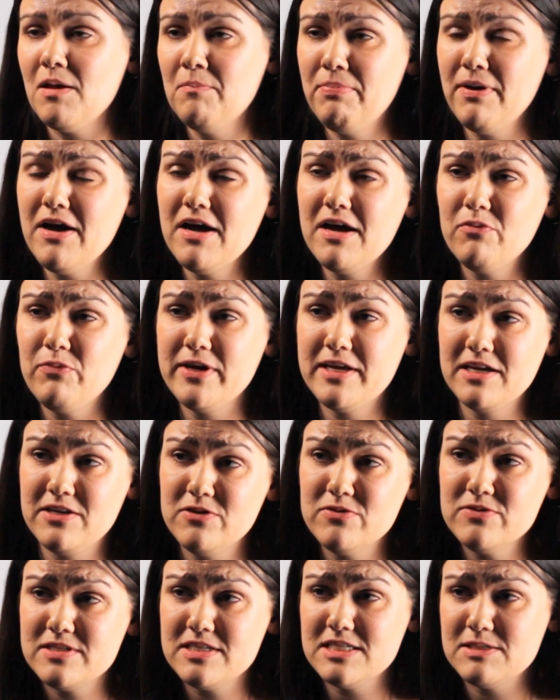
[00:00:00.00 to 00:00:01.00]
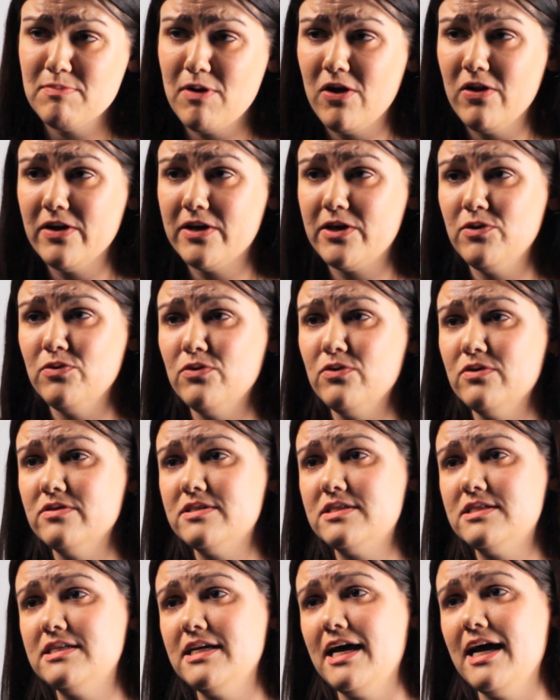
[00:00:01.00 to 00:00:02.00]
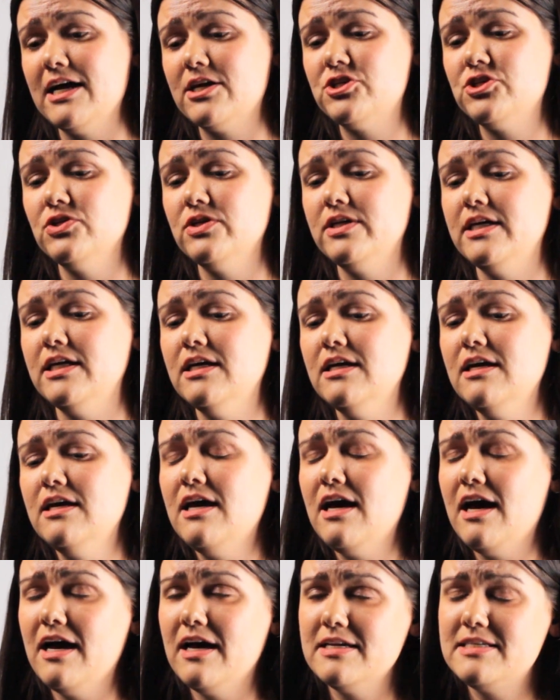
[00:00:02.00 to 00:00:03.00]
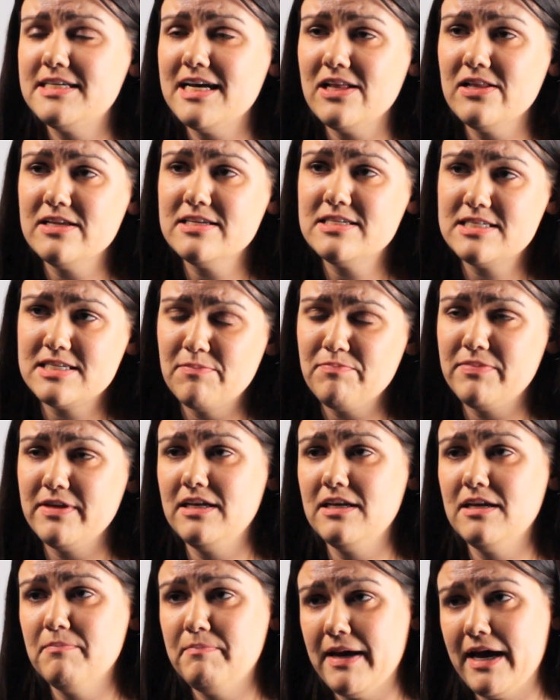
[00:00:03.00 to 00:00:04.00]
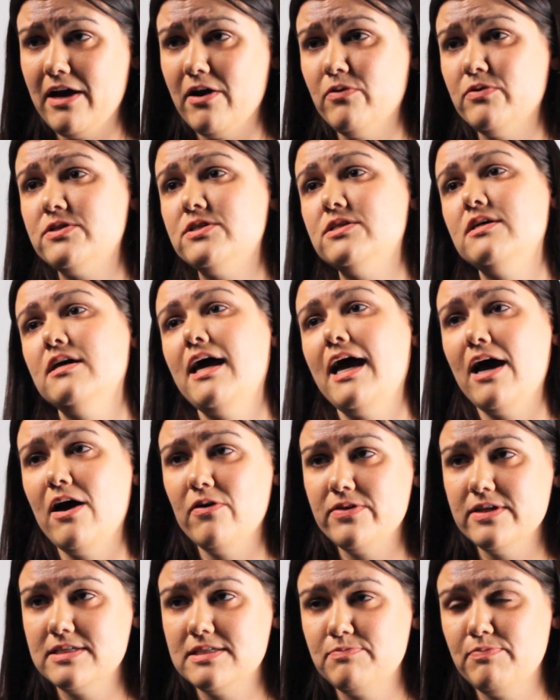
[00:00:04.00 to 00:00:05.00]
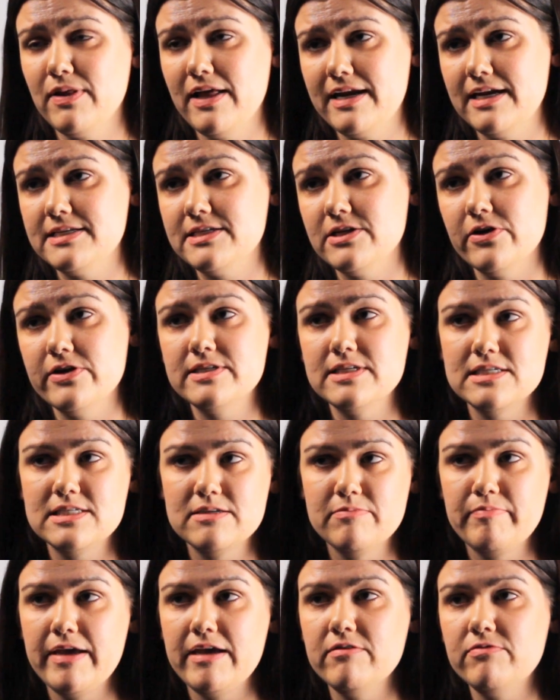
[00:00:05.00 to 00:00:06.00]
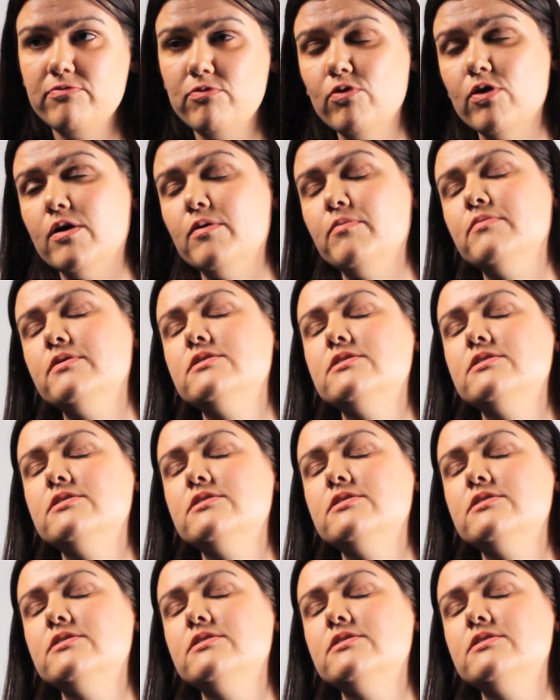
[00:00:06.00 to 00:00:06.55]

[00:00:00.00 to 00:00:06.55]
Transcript: But we can use these molecules to actually tell us something about how this planetary system may have formed.